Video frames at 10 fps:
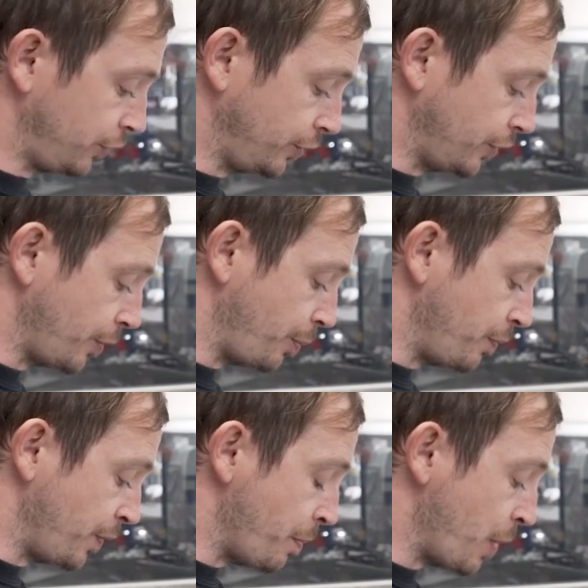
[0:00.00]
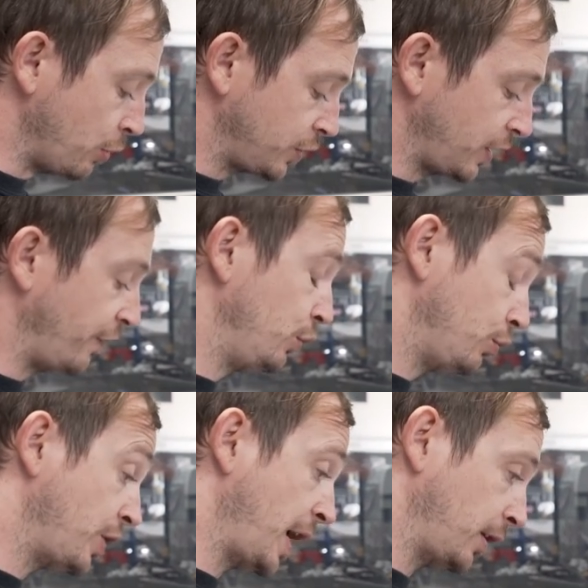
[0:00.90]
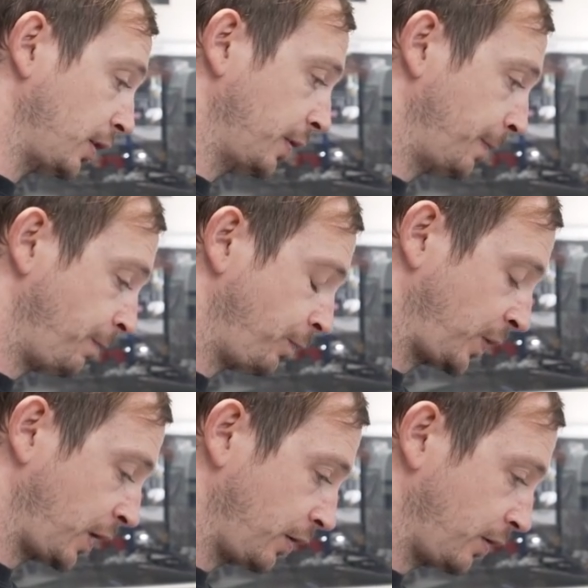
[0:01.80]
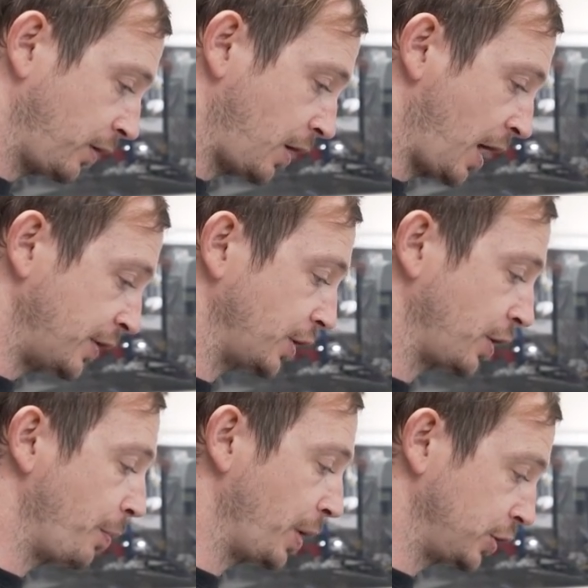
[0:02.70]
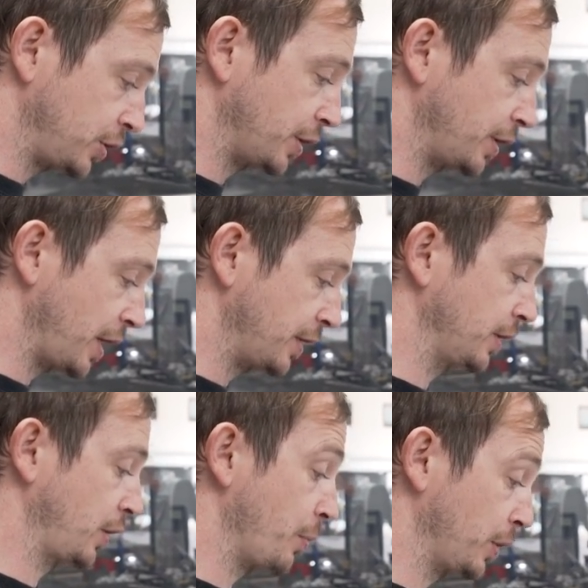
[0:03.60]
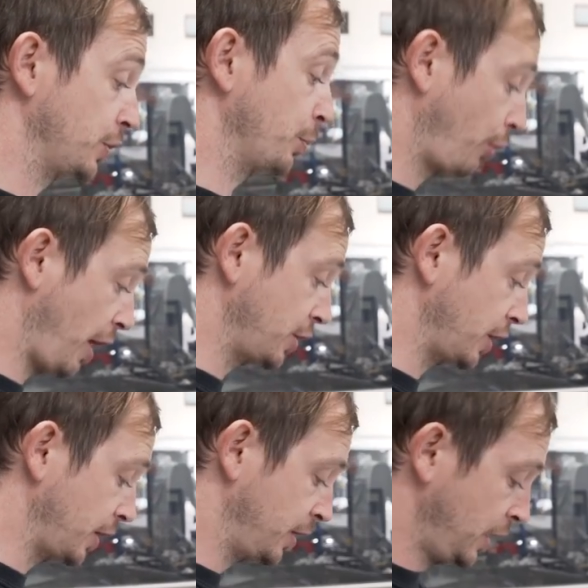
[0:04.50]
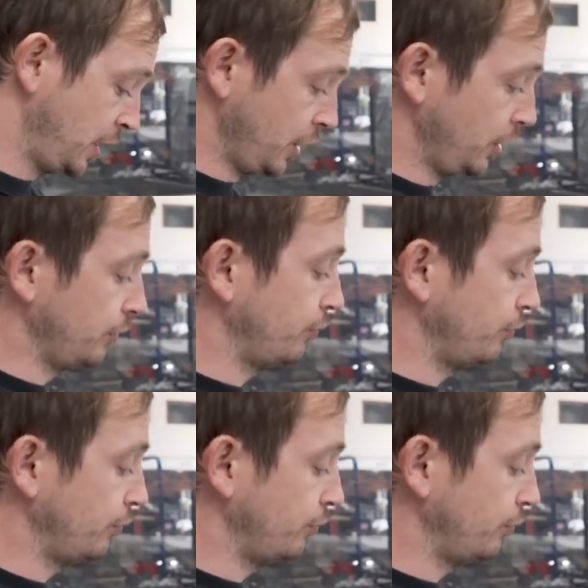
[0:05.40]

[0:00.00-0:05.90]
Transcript: the most, if you think under combustion pressure, the